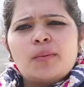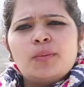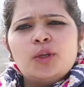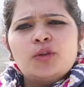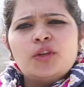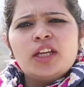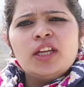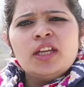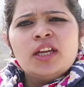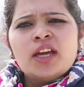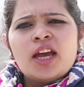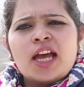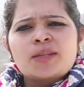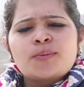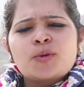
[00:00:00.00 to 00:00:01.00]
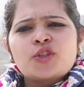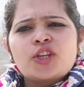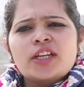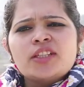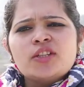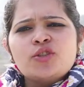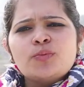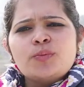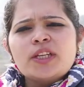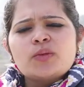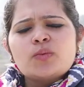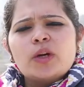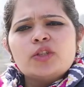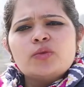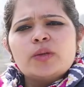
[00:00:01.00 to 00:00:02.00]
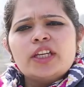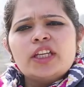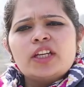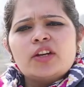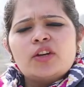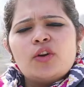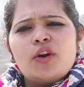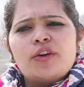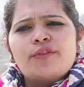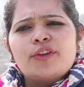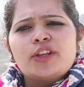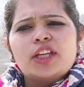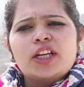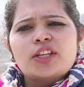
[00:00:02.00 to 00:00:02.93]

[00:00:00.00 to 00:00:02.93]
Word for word: W D has projected rupees one hundred twenty crore for the